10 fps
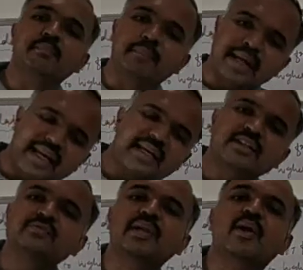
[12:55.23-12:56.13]

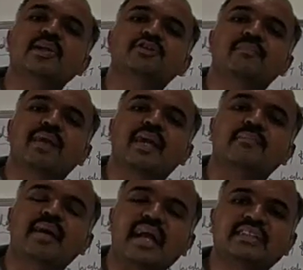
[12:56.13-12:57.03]
predators will also
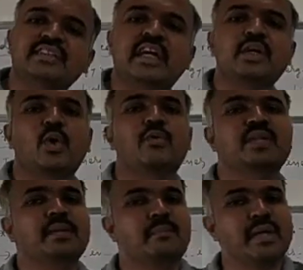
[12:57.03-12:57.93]
become extinct
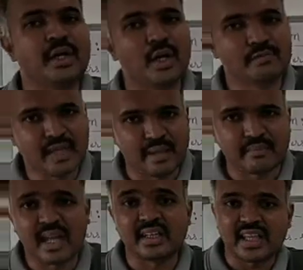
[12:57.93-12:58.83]
over the period of
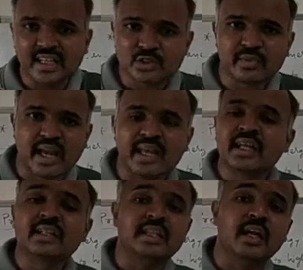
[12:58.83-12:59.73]
time. And that's why
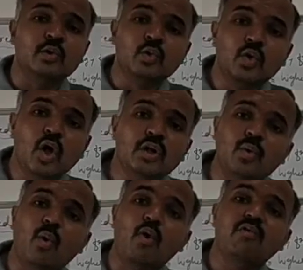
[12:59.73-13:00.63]
they do
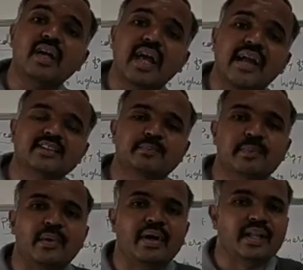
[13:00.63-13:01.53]
not
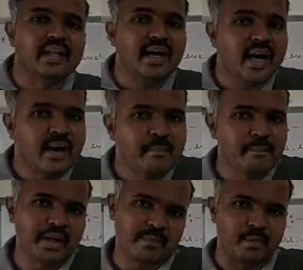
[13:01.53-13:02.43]
overexploit the
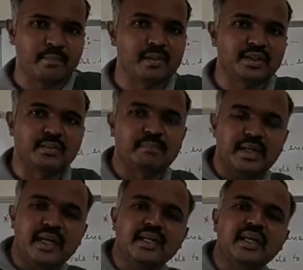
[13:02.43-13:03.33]
prey population.
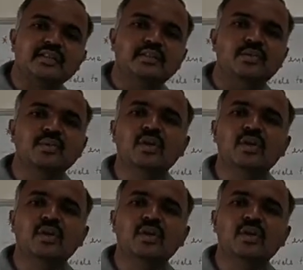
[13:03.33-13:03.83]
Predators do